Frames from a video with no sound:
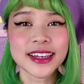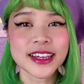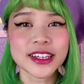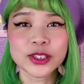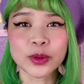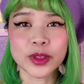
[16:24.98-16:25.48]

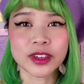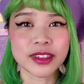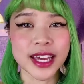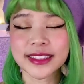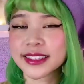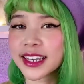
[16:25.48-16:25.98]
So whether
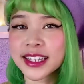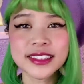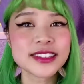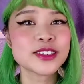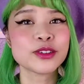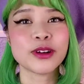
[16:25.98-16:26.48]
that's
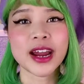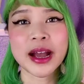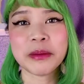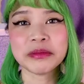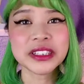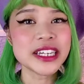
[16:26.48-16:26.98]

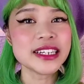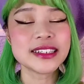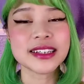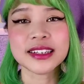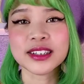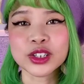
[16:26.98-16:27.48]
Instagram,
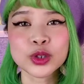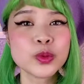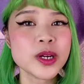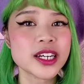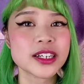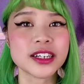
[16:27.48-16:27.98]
LinkedIn,
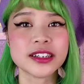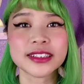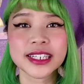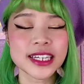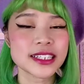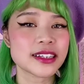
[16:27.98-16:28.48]
Twitter,
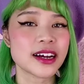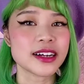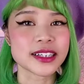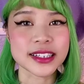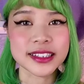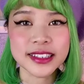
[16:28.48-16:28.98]

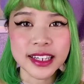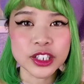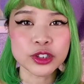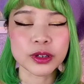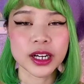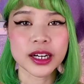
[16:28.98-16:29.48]
TikTok,
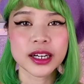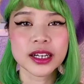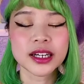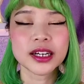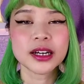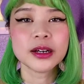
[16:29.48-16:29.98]
etc.,
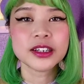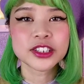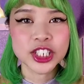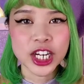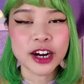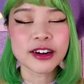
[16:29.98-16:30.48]

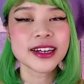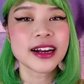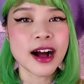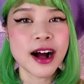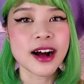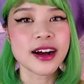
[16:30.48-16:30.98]
share it
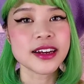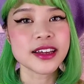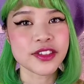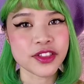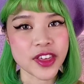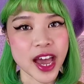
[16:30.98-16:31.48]
on
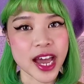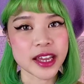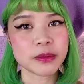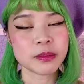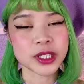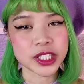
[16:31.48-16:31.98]
that
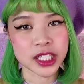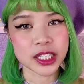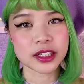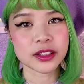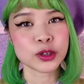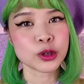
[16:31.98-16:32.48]

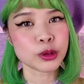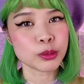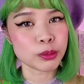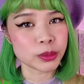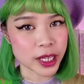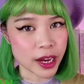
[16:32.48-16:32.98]
particular
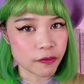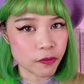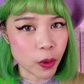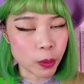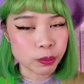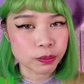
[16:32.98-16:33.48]
platform.